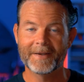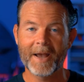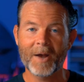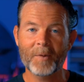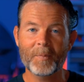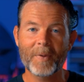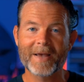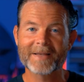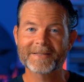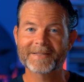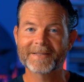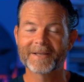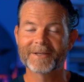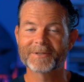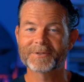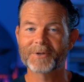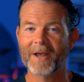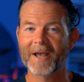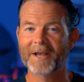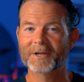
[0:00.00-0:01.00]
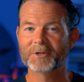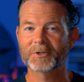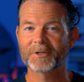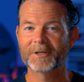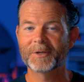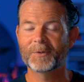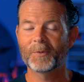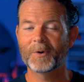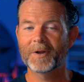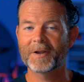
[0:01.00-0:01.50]
Now pastels are
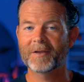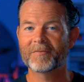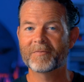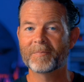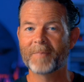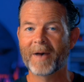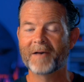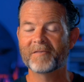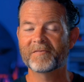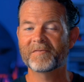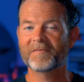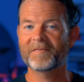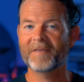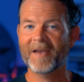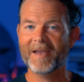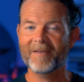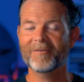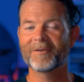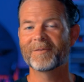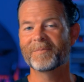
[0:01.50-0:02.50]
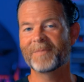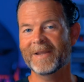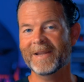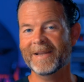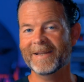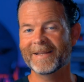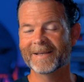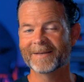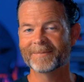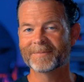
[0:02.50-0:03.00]
actually one of my favorite
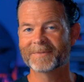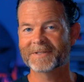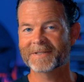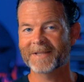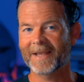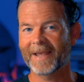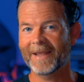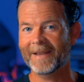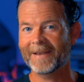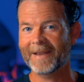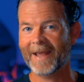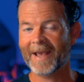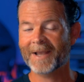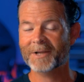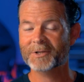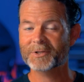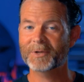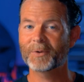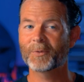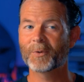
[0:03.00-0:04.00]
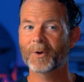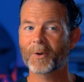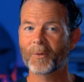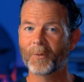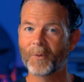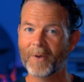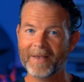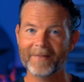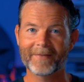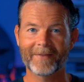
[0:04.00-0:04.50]
mediums, and I actually work
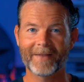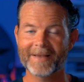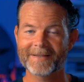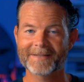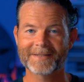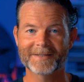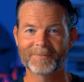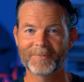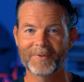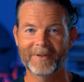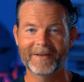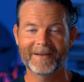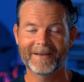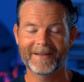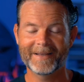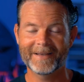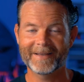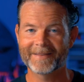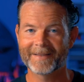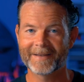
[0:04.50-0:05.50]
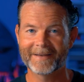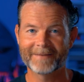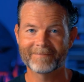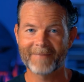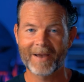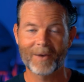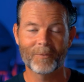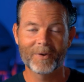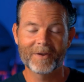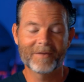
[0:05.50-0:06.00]
way less in pen and ink than
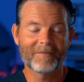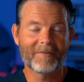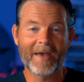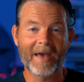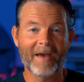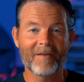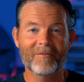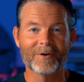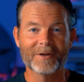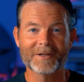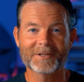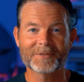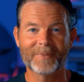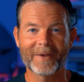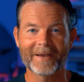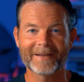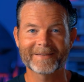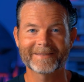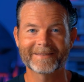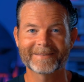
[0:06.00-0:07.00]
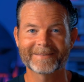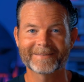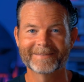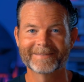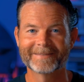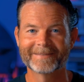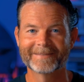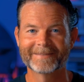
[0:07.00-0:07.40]
I would have ever expected.